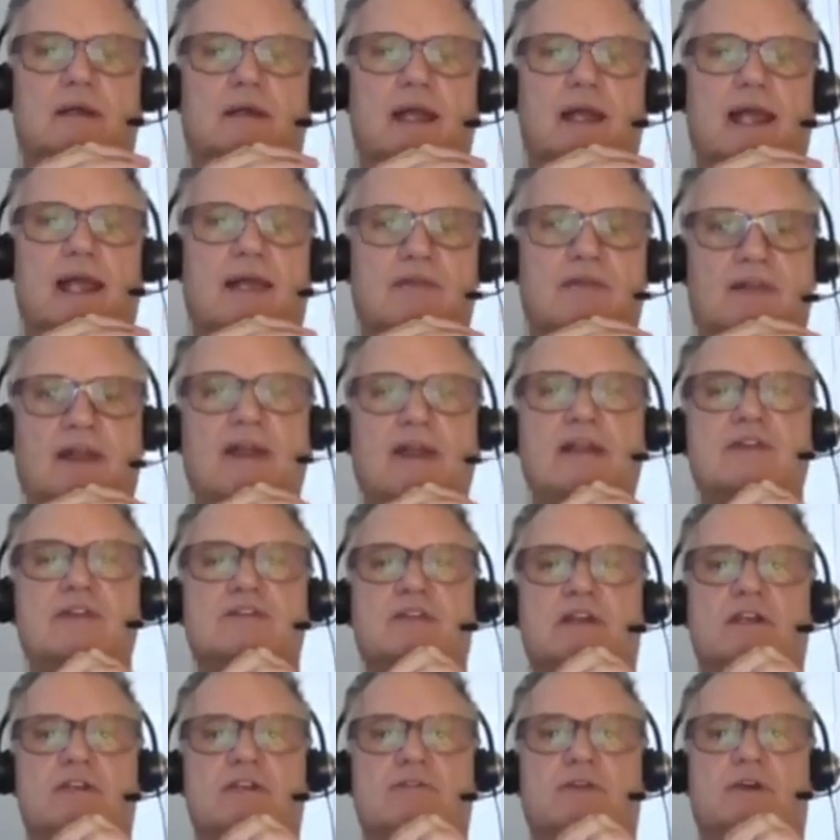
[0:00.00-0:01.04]
And then he
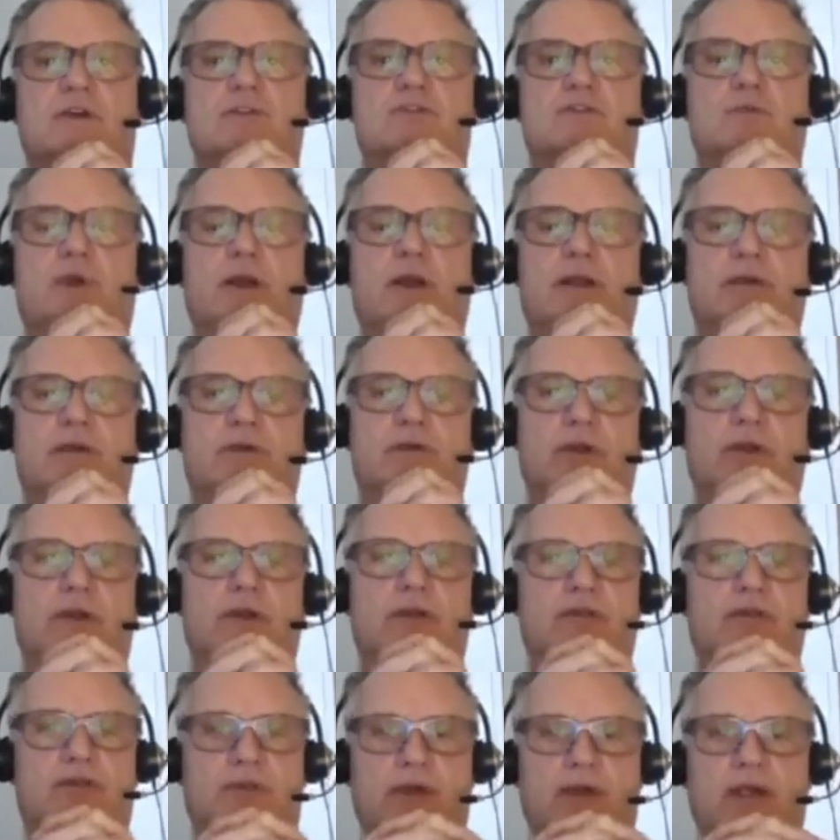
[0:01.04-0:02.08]
says, verse
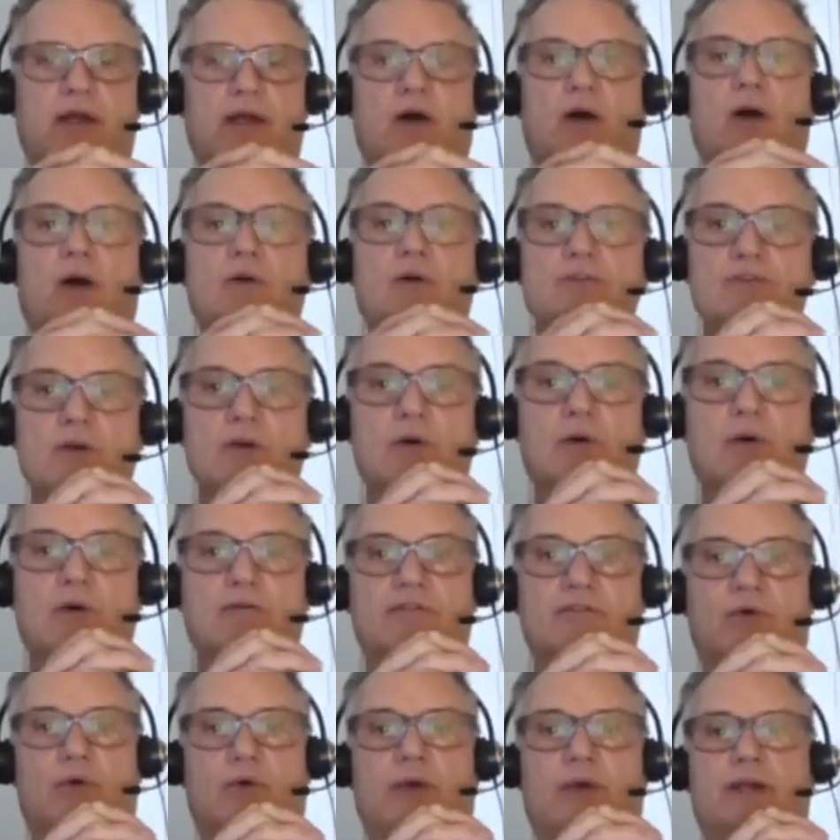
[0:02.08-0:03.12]
twenty-three, also
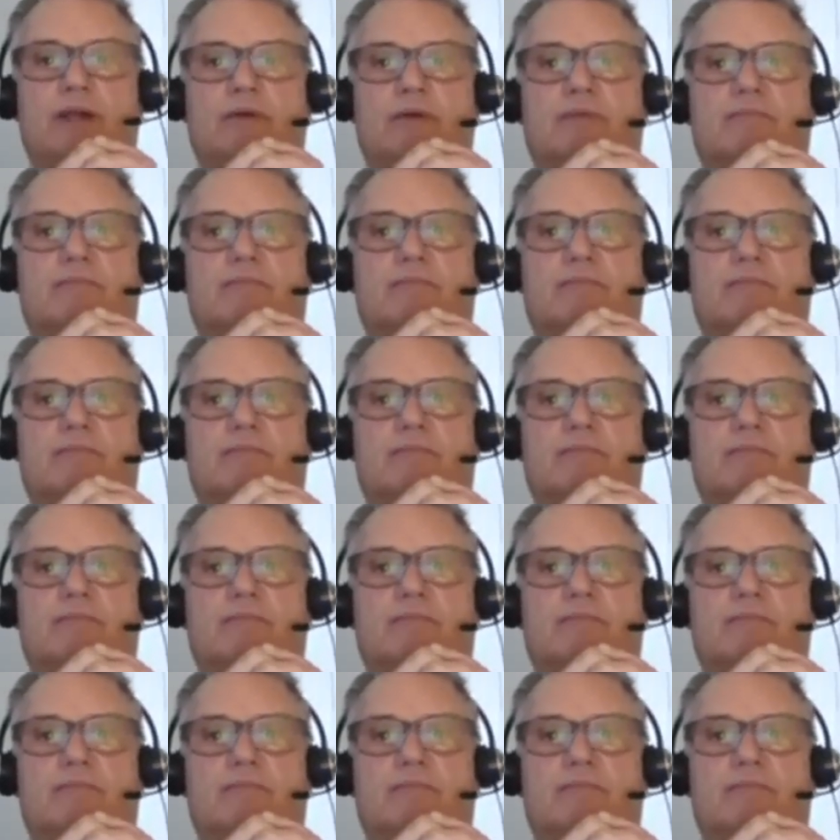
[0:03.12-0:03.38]
avoid